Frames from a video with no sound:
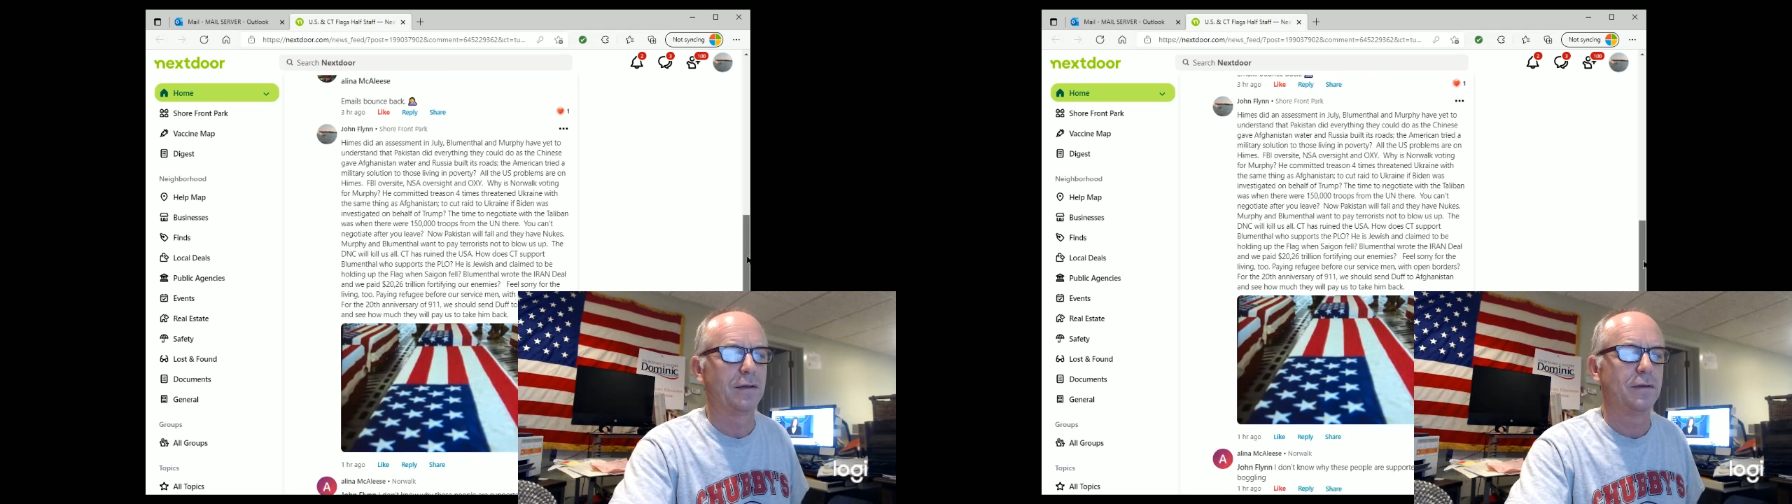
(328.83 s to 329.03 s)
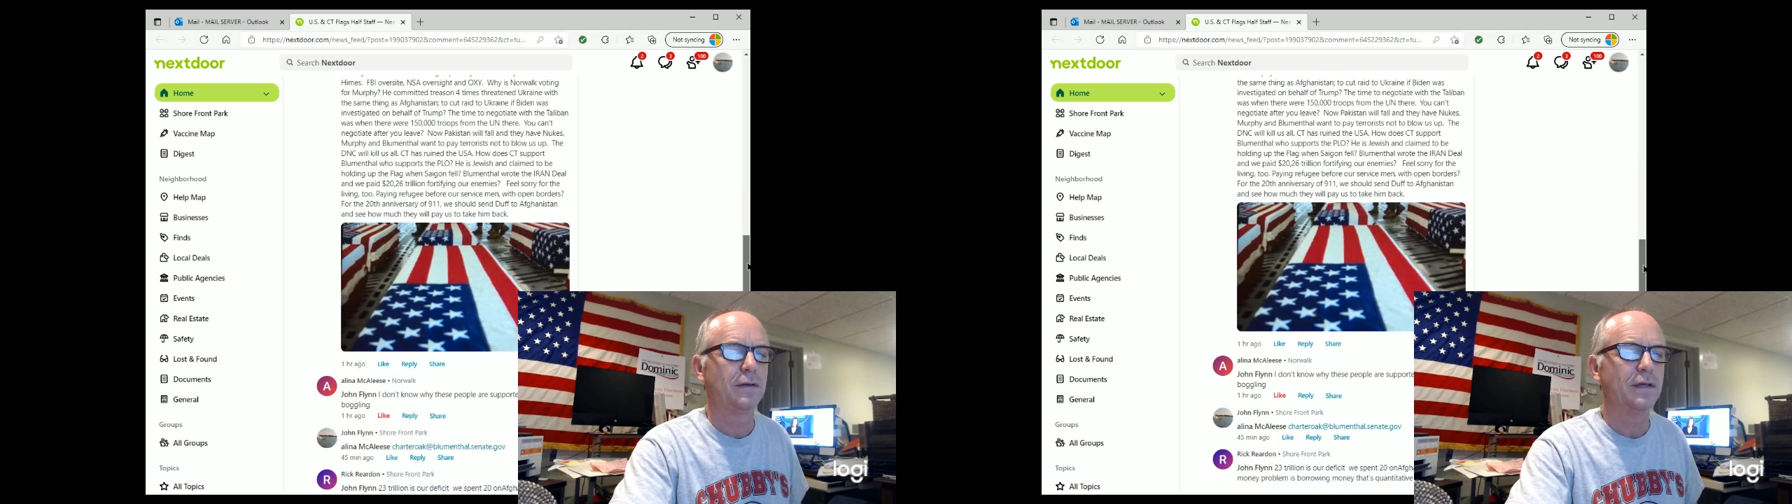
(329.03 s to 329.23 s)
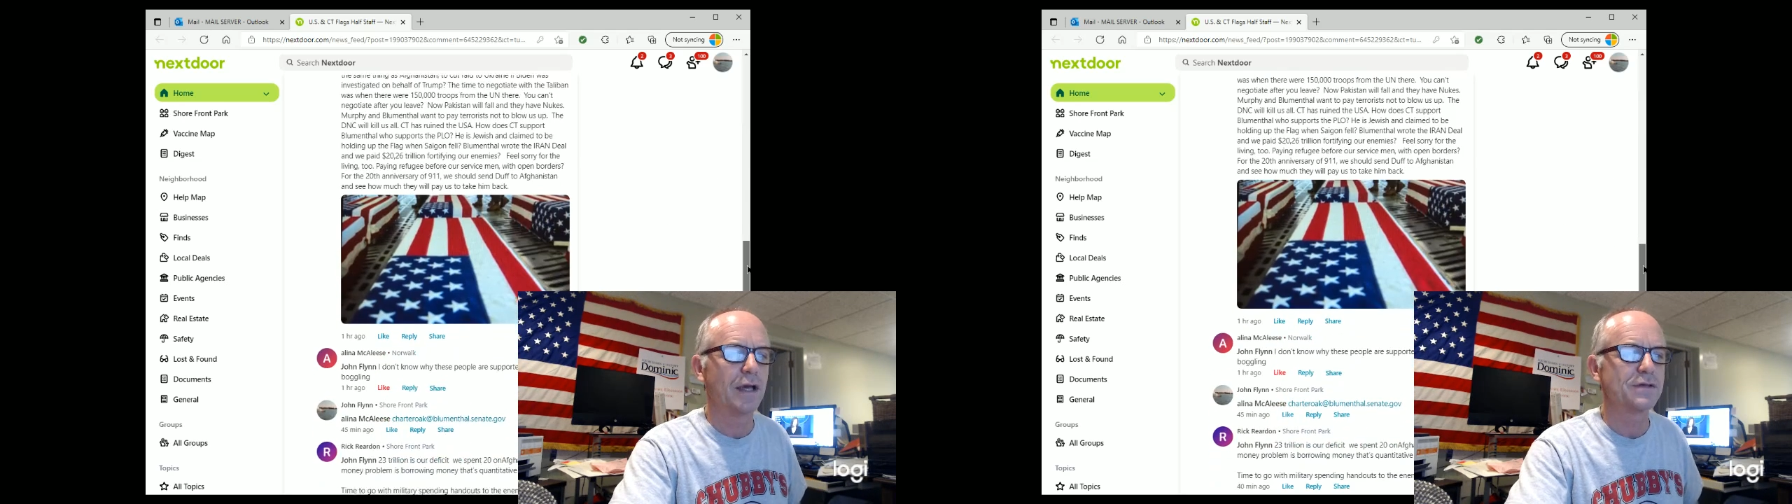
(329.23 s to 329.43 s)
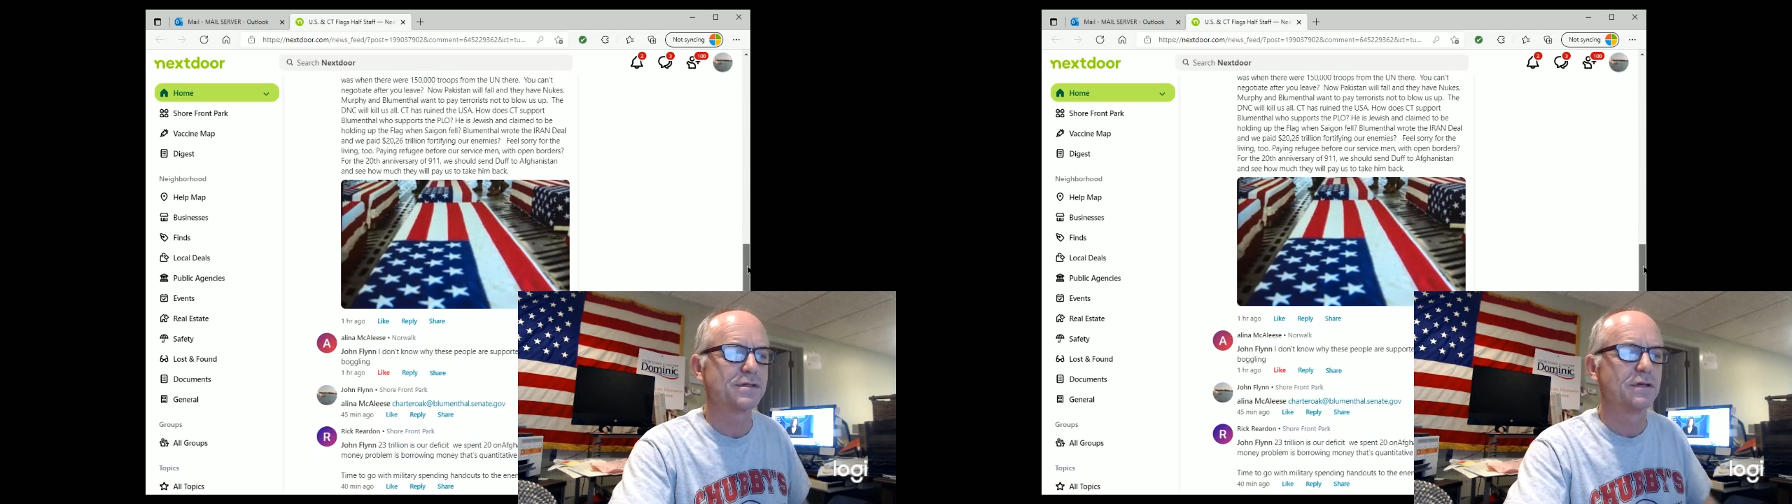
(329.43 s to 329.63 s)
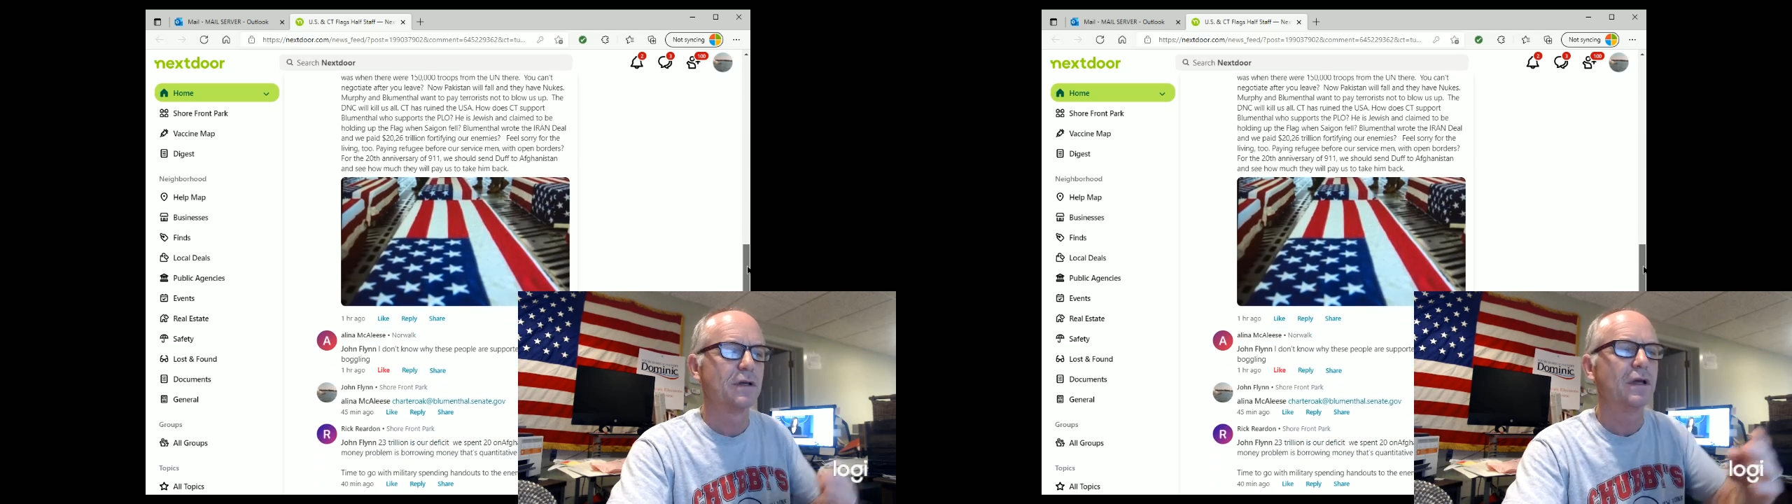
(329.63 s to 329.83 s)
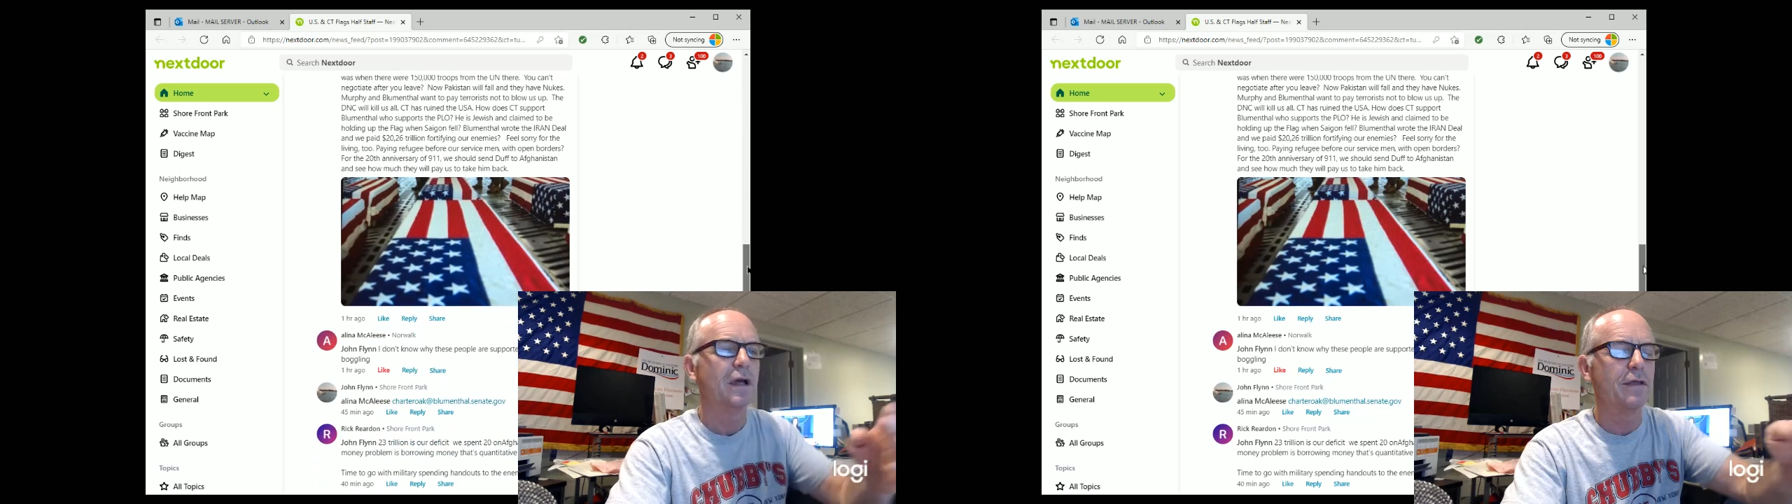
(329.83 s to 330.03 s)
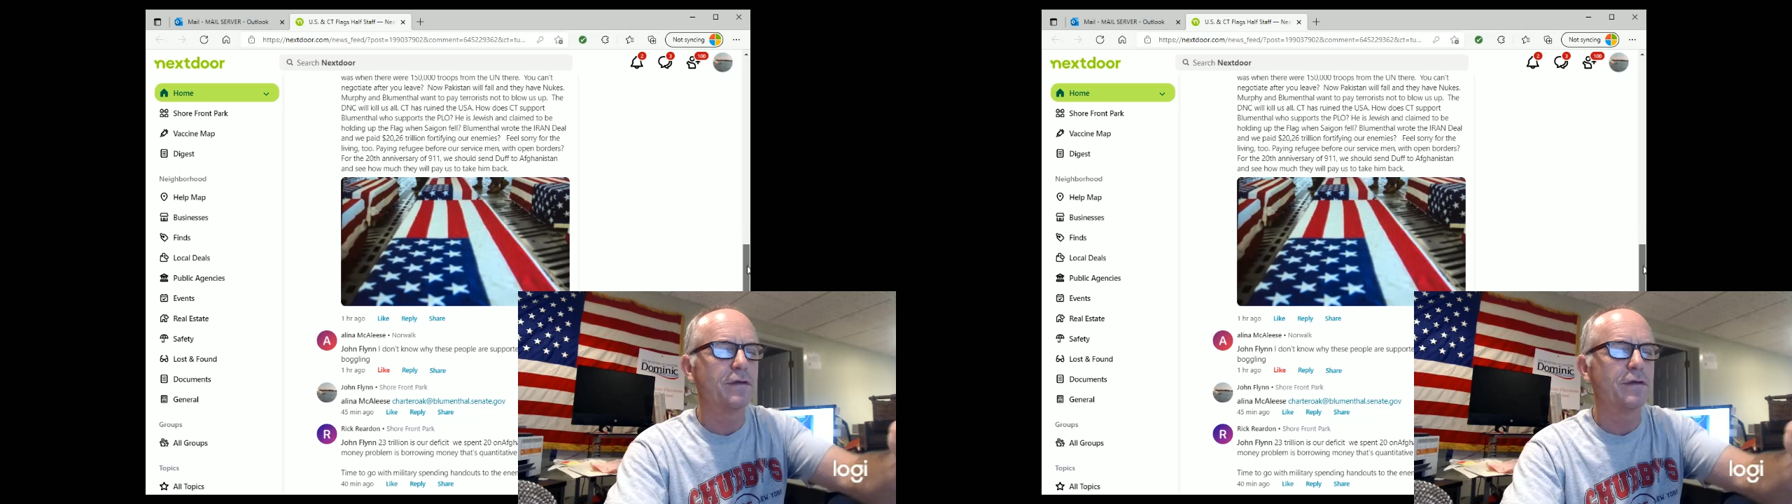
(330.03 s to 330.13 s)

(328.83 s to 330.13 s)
Yes, and